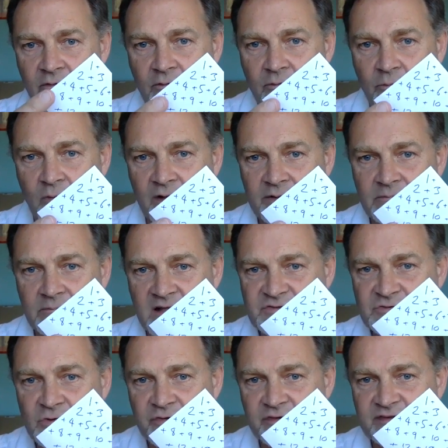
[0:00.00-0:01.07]
1
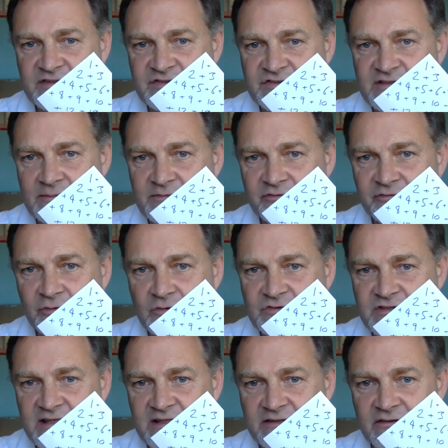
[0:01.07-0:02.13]
plus all the digits up to
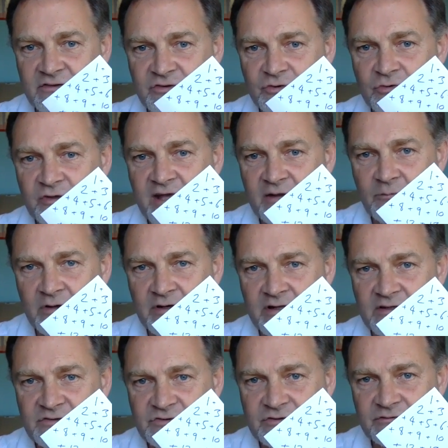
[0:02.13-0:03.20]
14, you get
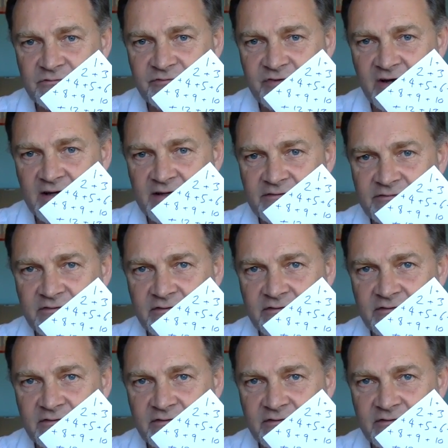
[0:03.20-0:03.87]
105.